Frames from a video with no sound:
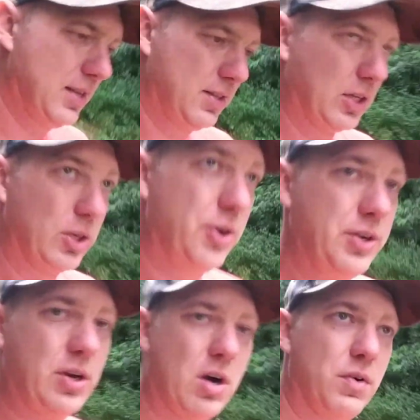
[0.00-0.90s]
the
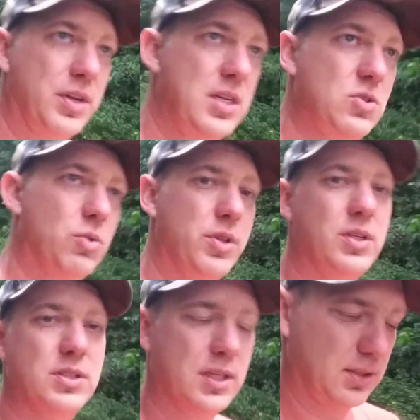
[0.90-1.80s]
learning curve on each one of
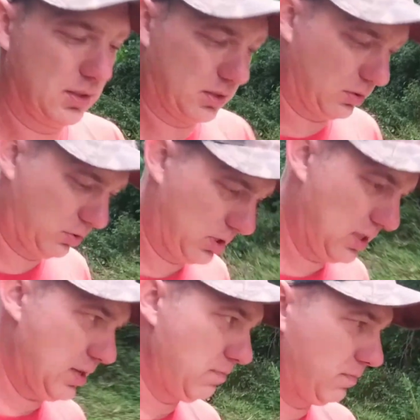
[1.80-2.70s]
these things is so
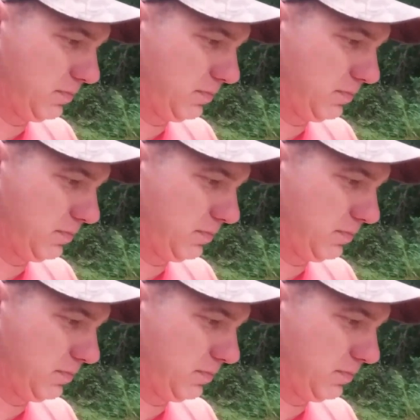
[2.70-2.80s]
steep.